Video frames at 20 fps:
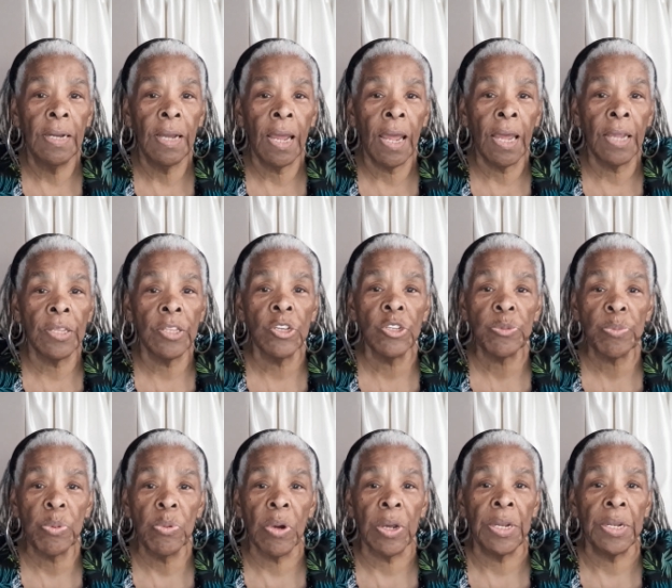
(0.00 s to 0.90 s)
at this
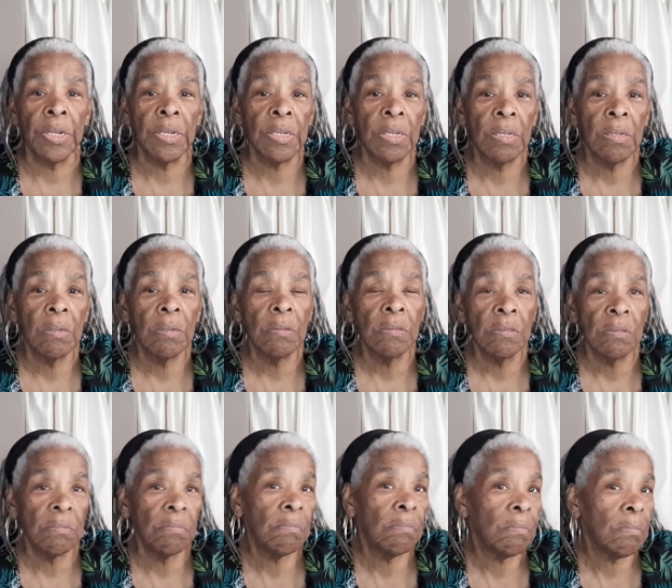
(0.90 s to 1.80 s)
point,
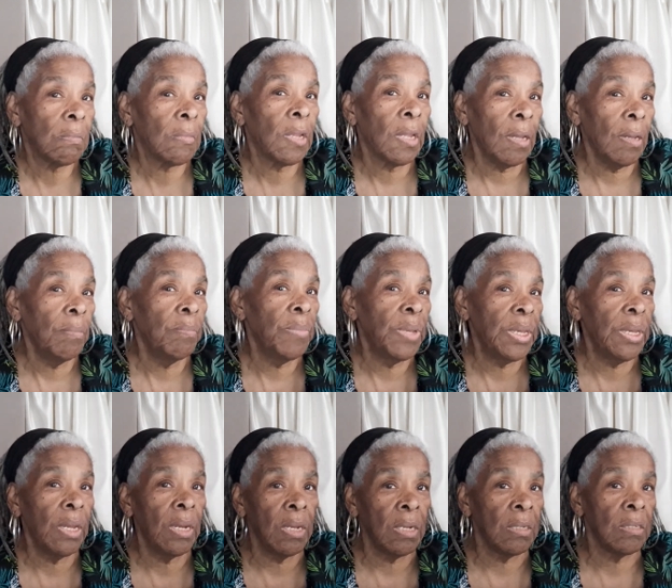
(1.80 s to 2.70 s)
I'm
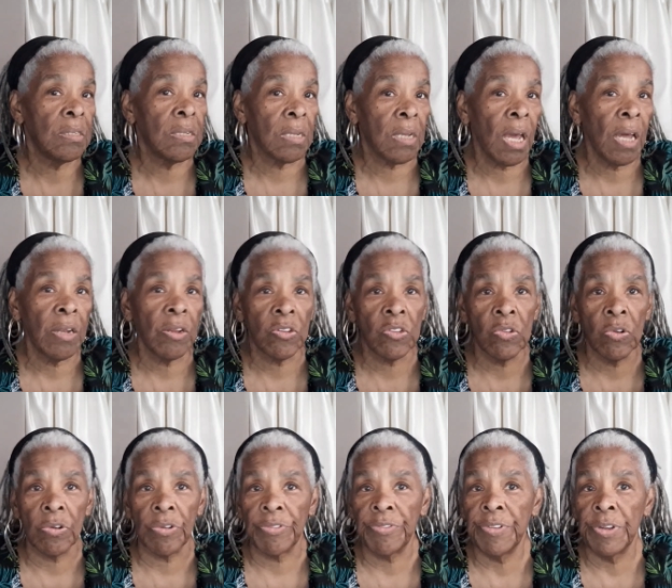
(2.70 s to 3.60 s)
beginning to kind of
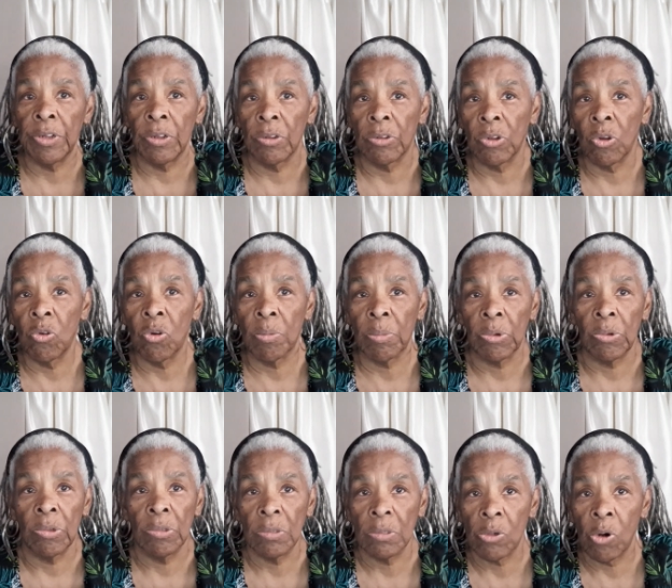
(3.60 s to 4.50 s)
sort of feel
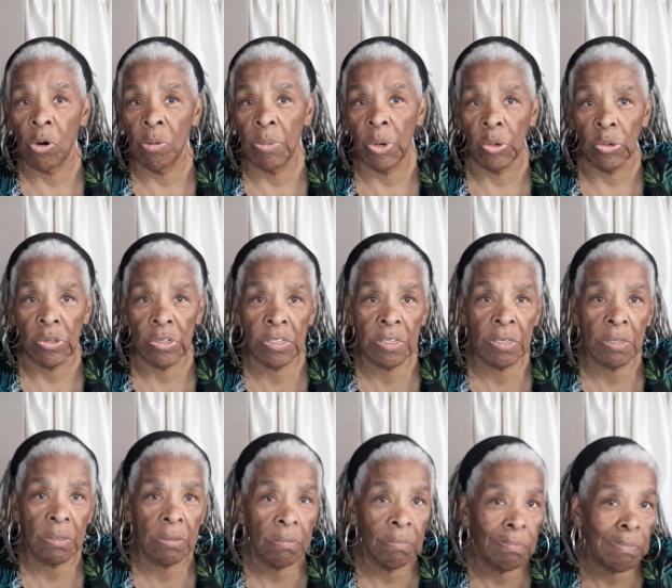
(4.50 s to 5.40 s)
normal,
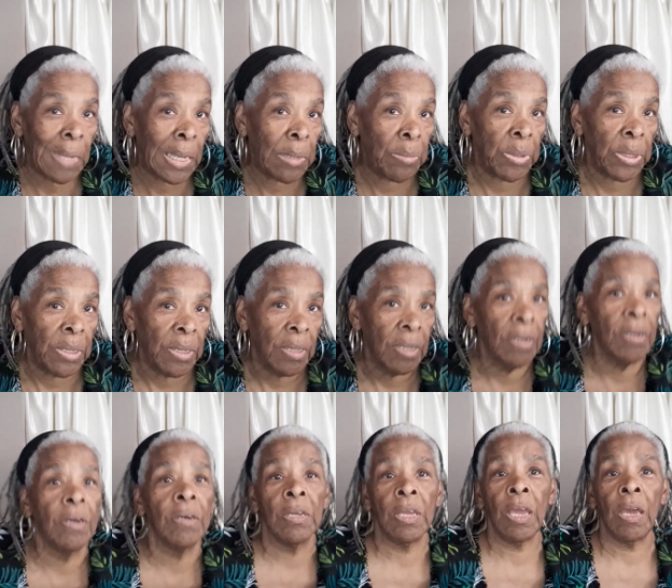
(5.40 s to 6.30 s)
almost, maybe,
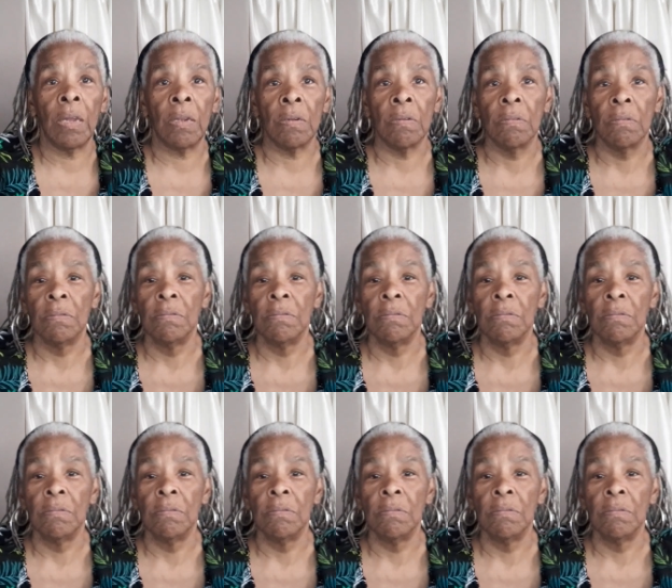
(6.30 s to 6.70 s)
again.